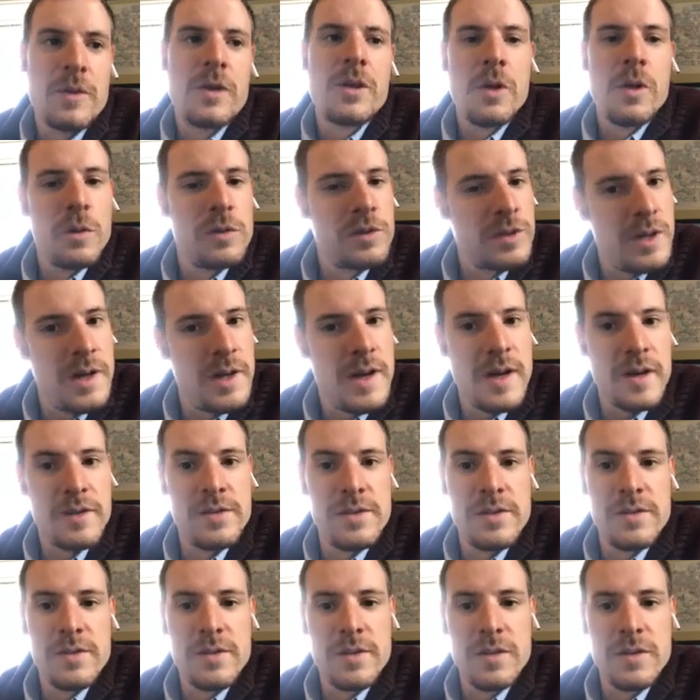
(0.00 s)
close
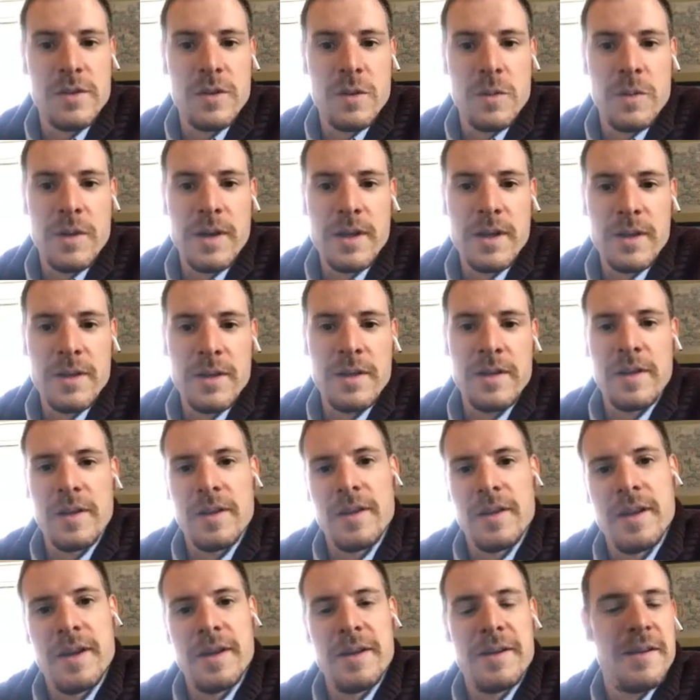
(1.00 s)
connections to New England,
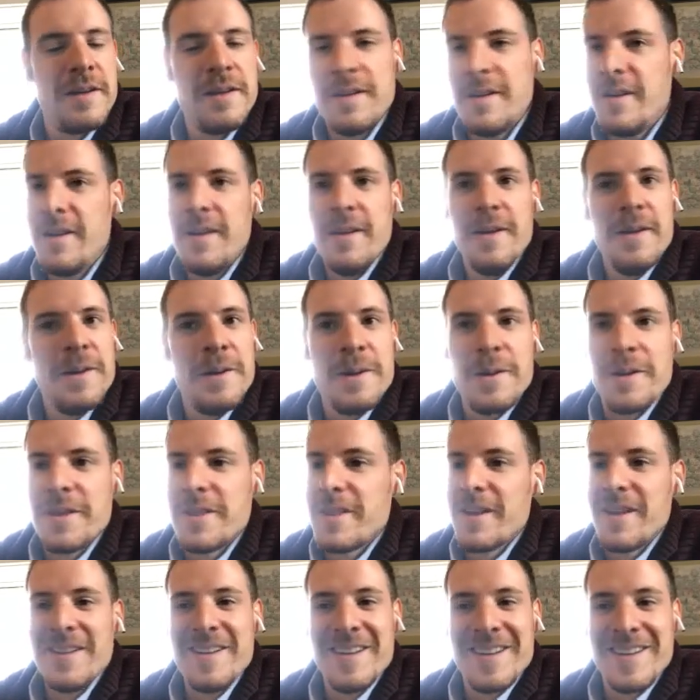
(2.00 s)
and then
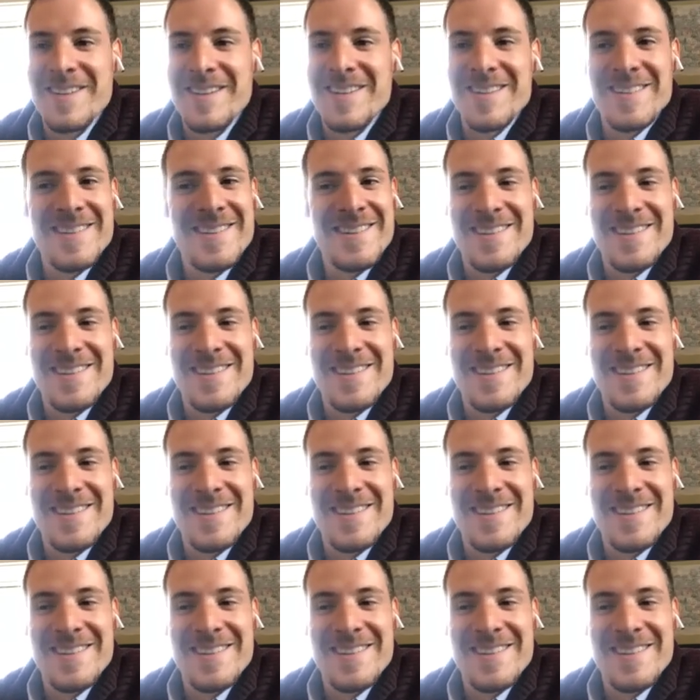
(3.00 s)
Authentic